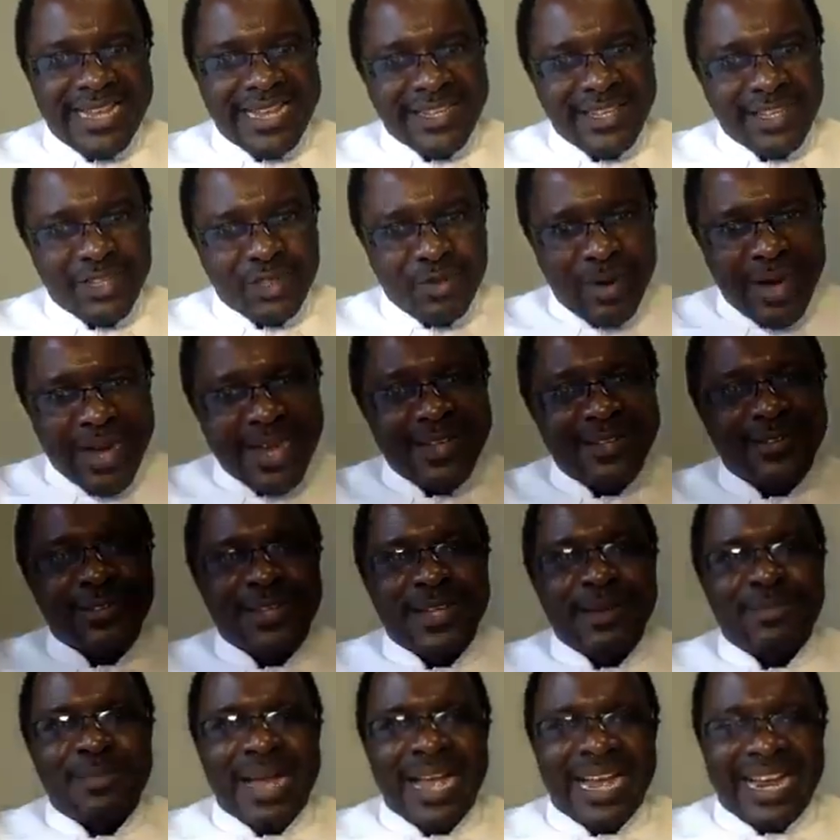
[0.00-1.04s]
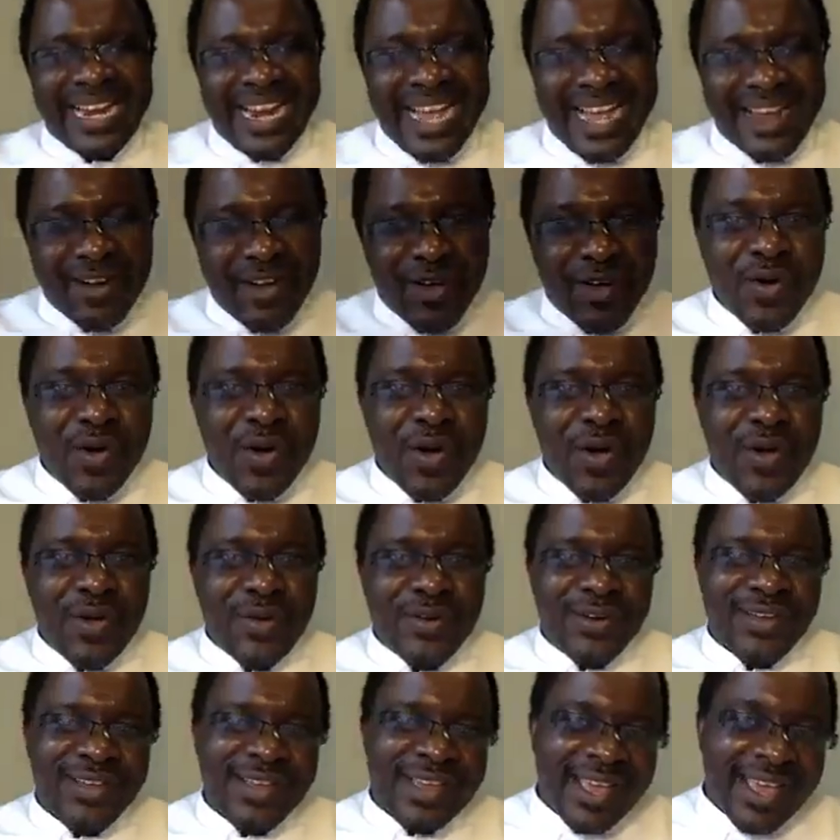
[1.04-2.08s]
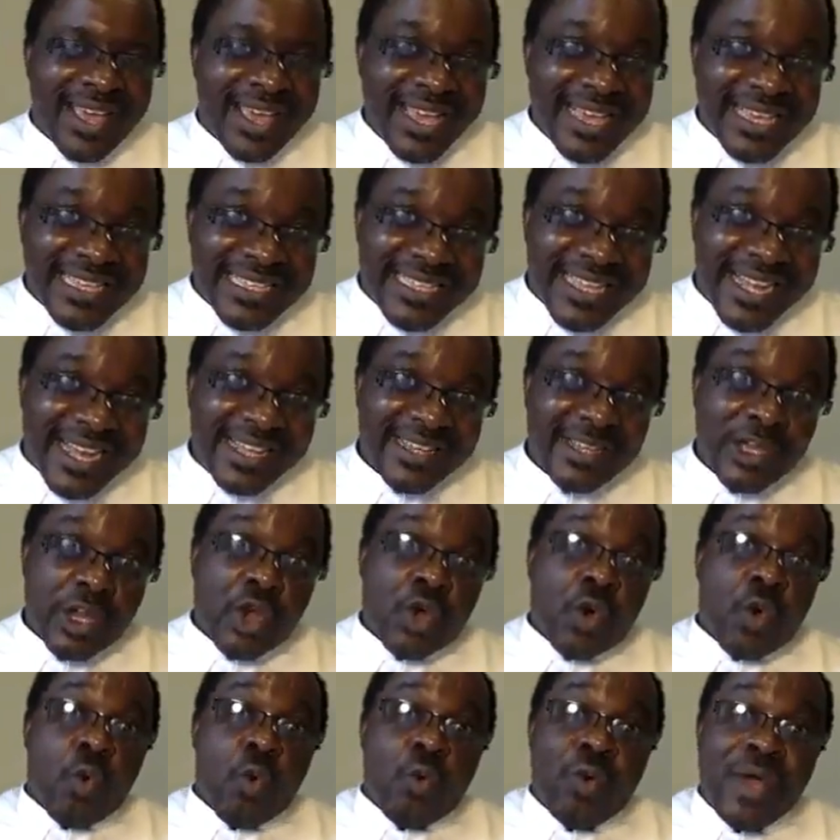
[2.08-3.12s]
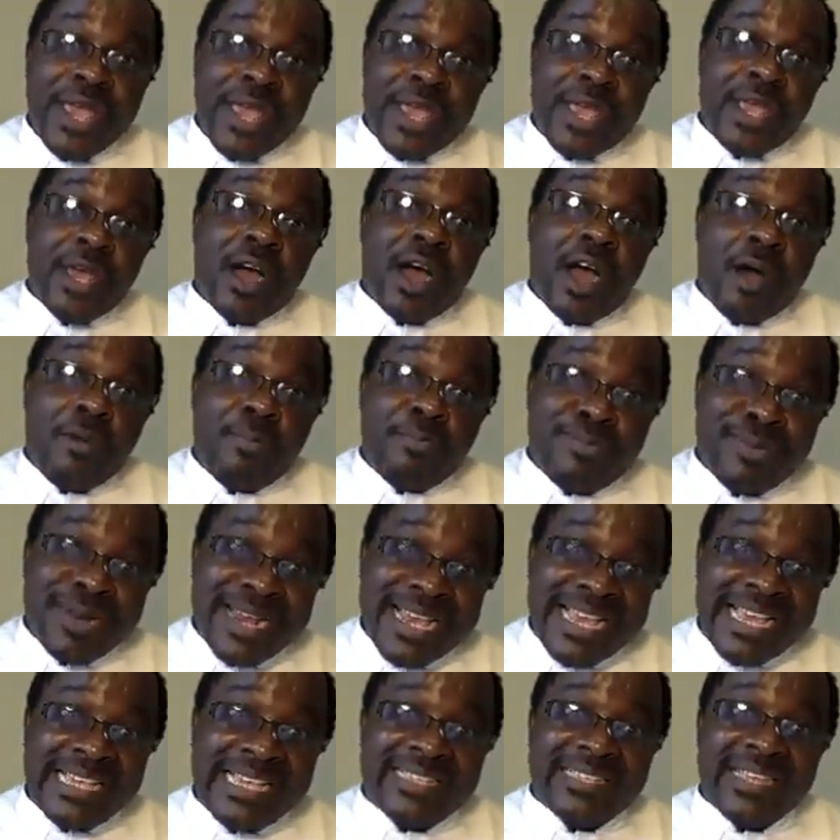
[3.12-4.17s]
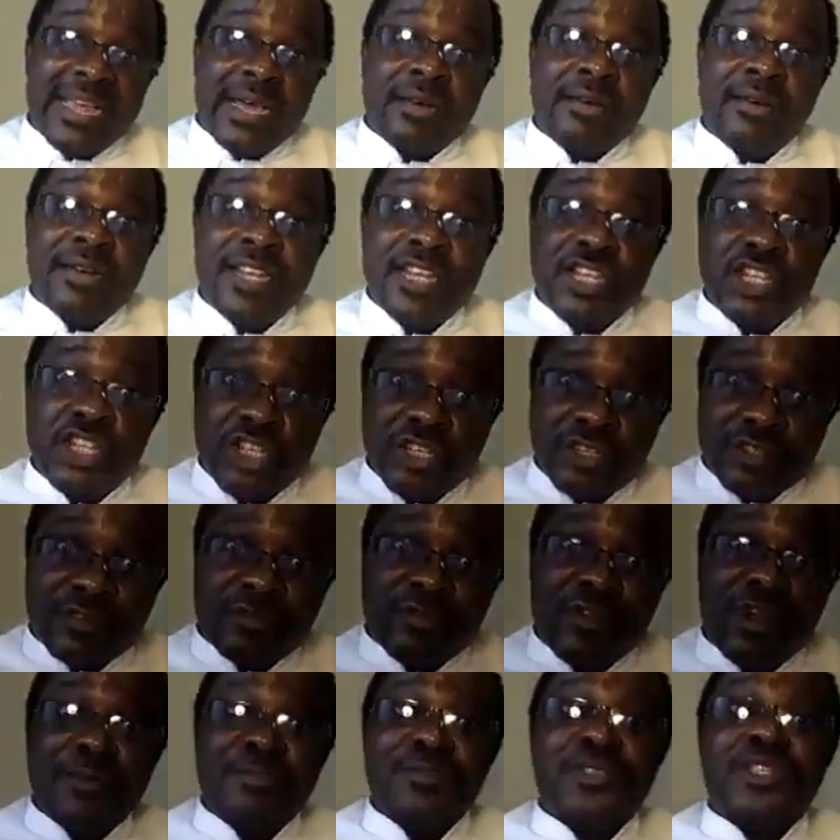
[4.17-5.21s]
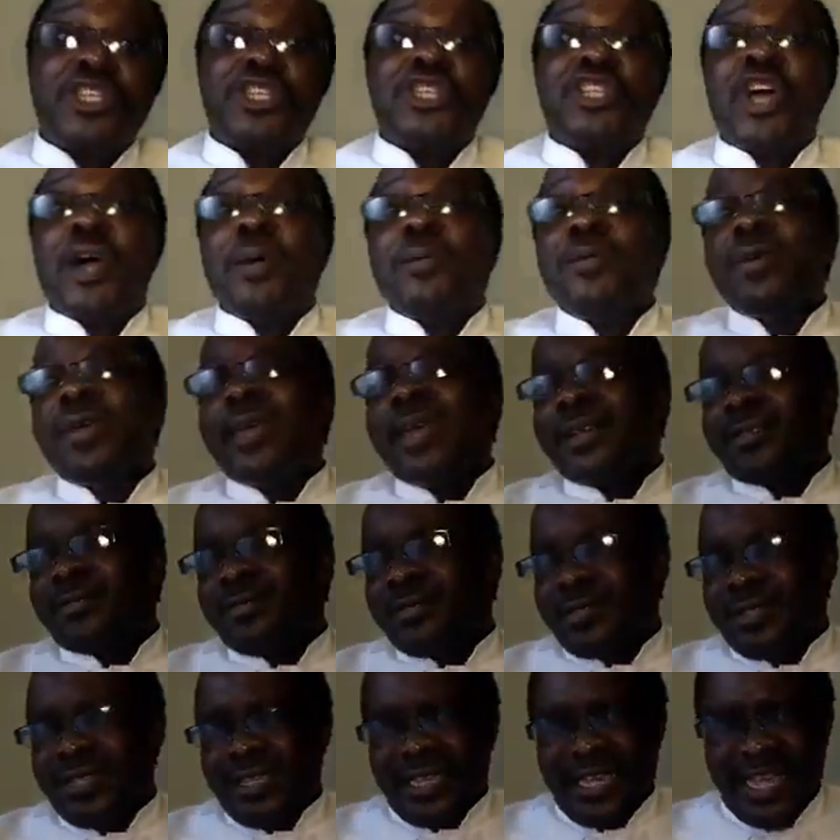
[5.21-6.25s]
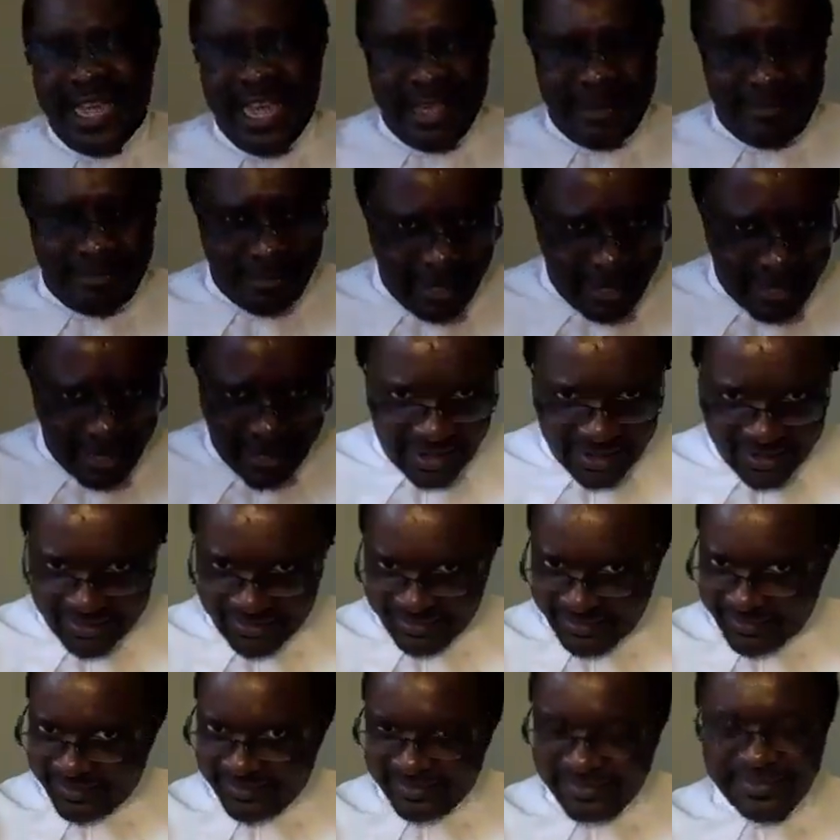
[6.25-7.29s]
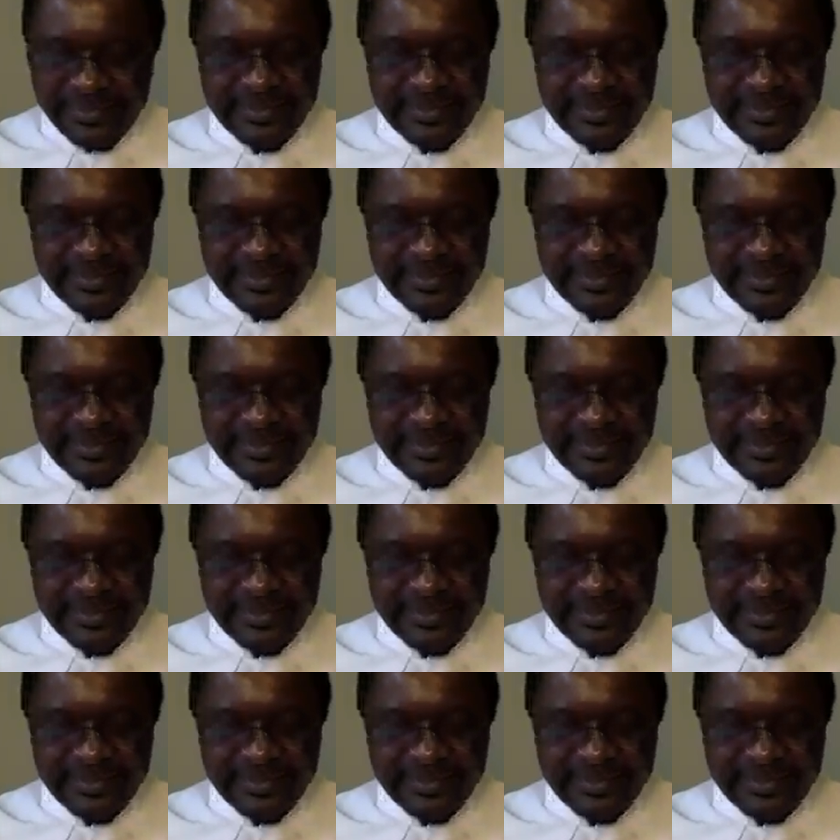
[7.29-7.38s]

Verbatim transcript: And that is why today my clarion call is that we all priests and religious, from C W A to C M A,